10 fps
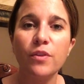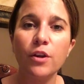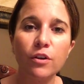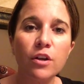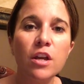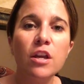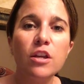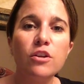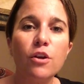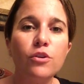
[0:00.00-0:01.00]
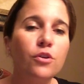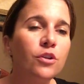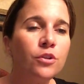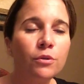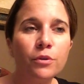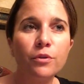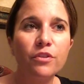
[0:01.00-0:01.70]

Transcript: And they're, you can do little